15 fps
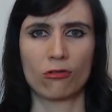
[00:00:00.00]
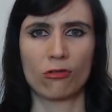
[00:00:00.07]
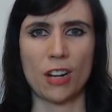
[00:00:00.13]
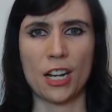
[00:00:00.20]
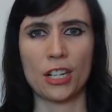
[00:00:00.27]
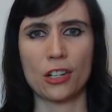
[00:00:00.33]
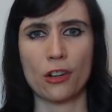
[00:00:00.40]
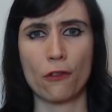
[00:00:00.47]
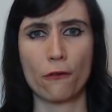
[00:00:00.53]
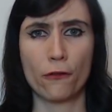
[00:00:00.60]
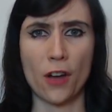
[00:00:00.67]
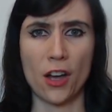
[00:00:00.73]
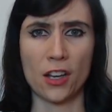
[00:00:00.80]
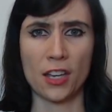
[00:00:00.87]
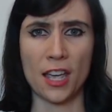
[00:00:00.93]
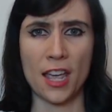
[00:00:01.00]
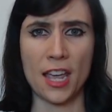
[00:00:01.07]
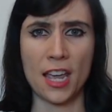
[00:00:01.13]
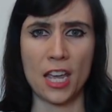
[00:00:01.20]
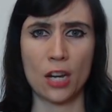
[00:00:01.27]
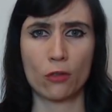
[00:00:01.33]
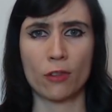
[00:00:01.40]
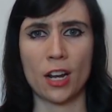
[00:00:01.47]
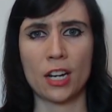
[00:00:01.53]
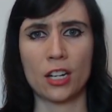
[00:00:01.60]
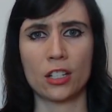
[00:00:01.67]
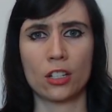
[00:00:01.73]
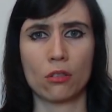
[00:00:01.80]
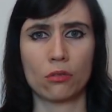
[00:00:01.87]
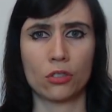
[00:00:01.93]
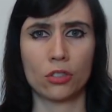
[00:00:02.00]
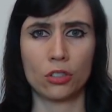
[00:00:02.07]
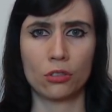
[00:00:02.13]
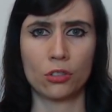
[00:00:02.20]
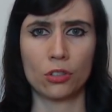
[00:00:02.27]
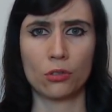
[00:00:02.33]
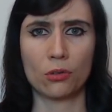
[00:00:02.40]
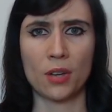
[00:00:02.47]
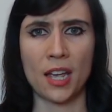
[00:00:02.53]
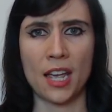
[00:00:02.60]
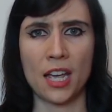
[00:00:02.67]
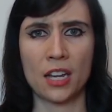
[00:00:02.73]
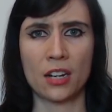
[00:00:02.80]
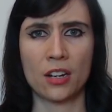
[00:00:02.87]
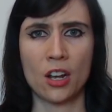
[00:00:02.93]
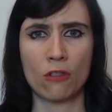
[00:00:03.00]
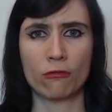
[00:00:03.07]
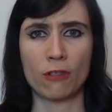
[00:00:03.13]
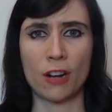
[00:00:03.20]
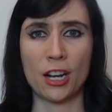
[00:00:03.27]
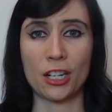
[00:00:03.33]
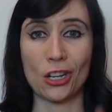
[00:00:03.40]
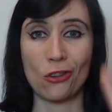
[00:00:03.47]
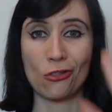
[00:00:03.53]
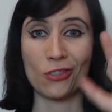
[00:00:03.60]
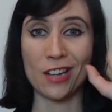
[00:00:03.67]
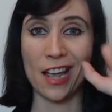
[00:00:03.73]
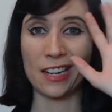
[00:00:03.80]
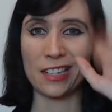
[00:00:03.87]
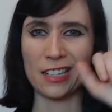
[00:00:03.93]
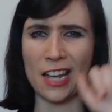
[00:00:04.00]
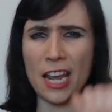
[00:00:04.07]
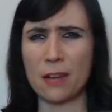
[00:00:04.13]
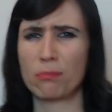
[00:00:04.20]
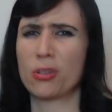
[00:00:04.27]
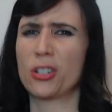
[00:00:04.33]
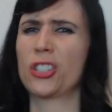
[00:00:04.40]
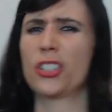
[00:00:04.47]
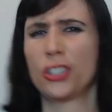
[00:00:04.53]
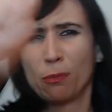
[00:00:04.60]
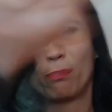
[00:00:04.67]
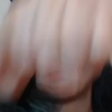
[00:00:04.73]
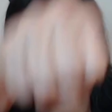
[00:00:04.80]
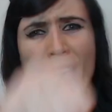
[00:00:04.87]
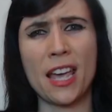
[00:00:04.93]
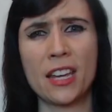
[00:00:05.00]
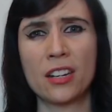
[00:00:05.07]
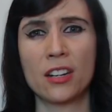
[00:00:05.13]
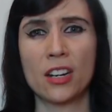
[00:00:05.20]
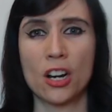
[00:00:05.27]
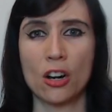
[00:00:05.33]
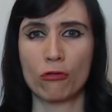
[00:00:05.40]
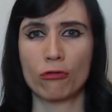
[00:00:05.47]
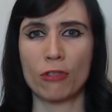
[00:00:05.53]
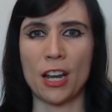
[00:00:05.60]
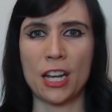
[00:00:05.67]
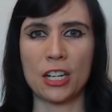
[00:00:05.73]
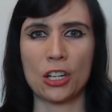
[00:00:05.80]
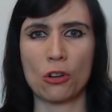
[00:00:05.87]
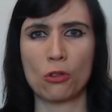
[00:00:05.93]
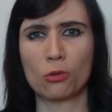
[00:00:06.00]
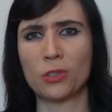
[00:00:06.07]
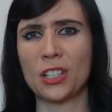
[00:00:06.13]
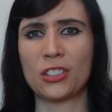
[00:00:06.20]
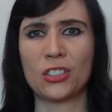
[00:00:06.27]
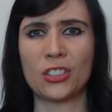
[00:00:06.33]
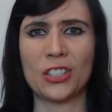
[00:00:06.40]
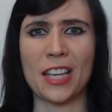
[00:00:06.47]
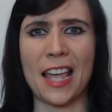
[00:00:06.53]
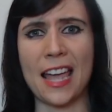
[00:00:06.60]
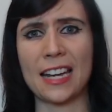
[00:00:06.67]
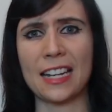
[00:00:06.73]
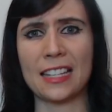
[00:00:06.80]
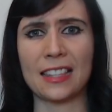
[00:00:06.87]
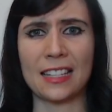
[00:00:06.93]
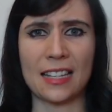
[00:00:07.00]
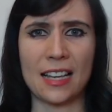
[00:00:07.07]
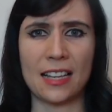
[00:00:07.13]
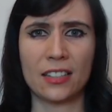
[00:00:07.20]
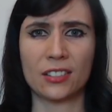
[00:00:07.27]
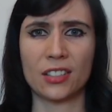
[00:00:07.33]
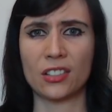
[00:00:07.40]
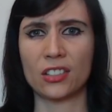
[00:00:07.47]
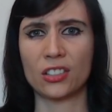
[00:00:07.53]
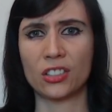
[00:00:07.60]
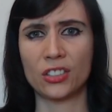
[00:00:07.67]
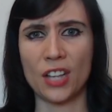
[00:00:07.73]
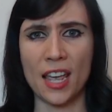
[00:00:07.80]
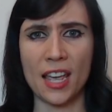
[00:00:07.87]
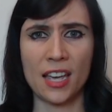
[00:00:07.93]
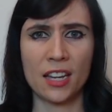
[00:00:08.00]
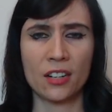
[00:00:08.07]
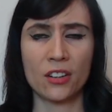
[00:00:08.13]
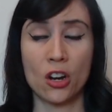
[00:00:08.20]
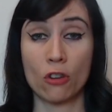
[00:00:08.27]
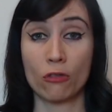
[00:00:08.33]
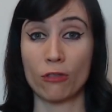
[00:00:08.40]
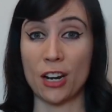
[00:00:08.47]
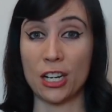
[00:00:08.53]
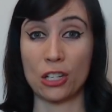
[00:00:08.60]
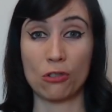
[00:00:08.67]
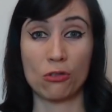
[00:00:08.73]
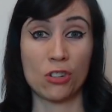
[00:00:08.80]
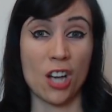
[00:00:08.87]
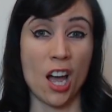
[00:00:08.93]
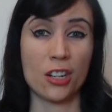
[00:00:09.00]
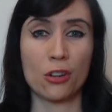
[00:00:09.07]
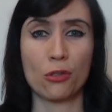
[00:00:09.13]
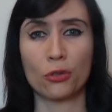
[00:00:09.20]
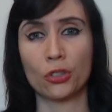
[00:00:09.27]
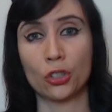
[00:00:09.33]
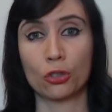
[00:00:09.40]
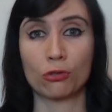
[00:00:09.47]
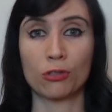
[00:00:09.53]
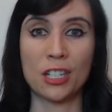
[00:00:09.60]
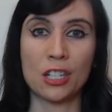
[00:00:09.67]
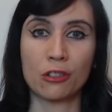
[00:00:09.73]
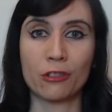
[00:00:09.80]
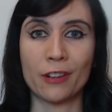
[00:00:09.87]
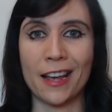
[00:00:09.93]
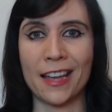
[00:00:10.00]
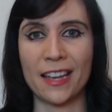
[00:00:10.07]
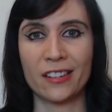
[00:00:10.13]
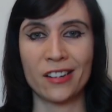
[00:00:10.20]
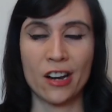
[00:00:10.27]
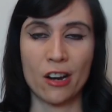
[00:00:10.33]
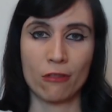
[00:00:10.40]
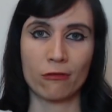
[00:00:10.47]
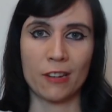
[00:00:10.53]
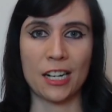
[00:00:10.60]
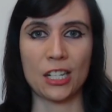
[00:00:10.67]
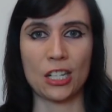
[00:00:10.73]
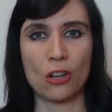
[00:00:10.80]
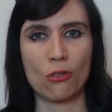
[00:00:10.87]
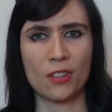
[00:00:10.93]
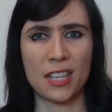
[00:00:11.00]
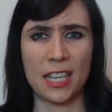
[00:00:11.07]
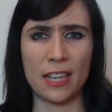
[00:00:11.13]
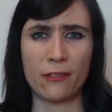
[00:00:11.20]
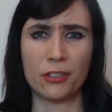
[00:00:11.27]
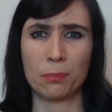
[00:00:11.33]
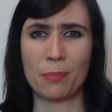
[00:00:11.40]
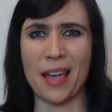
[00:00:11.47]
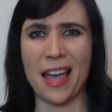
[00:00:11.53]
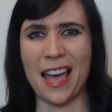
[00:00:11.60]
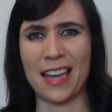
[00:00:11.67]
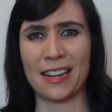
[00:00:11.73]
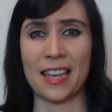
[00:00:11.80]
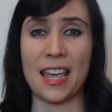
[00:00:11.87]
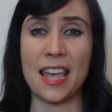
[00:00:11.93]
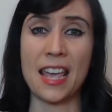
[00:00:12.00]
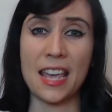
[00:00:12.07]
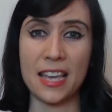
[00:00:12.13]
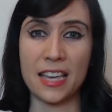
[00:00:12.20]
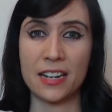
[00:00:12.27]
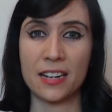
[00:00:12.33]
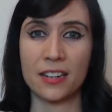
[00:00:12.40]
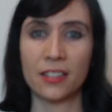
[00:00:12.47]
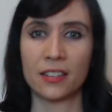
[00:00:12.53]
Radio fuckhead, radio doo-doo head, radio night-night put you to bed, radio listen to anything else instead, radio got no street cred, radio gives bad head.